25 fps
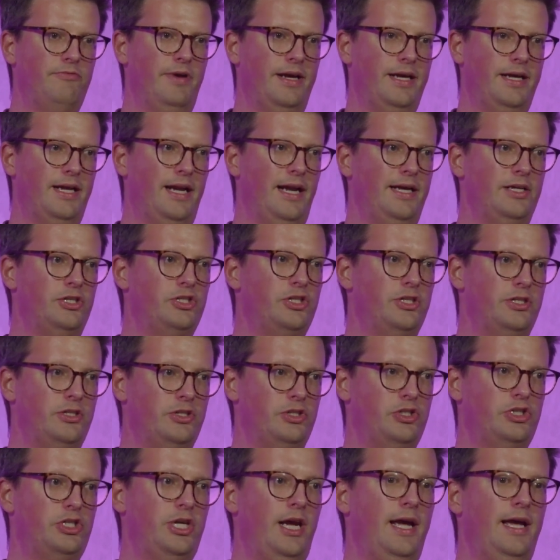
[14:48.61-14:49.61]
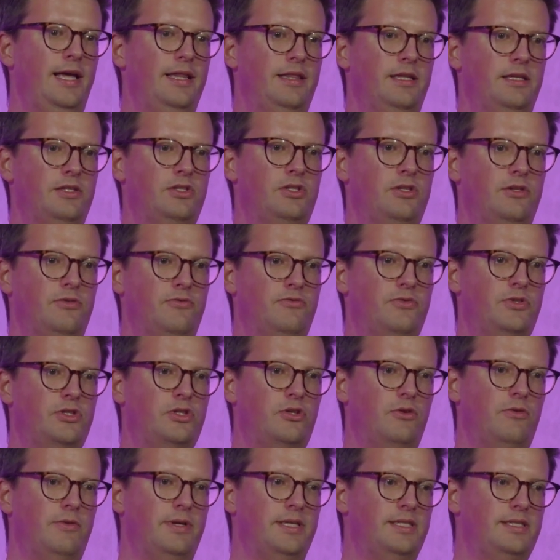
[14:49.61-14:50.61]
regulation and share the sort of
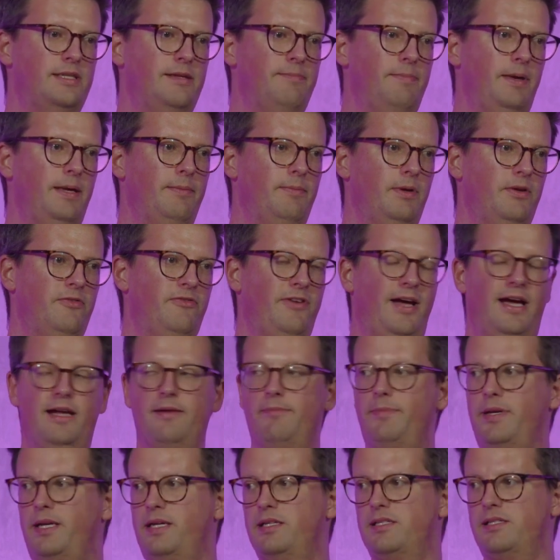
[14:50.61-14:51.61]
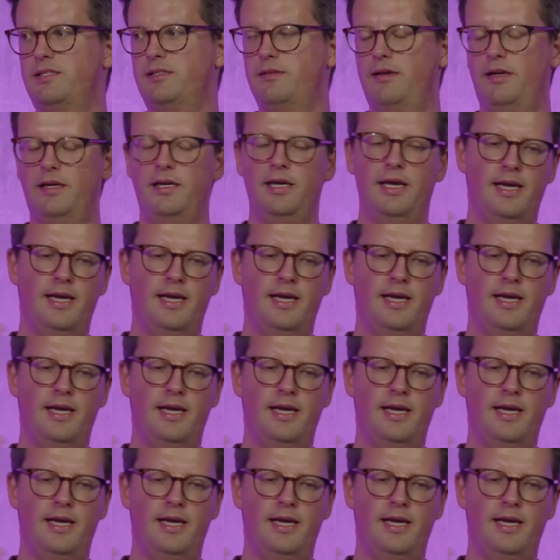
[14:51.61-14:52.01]
stories that people have had, because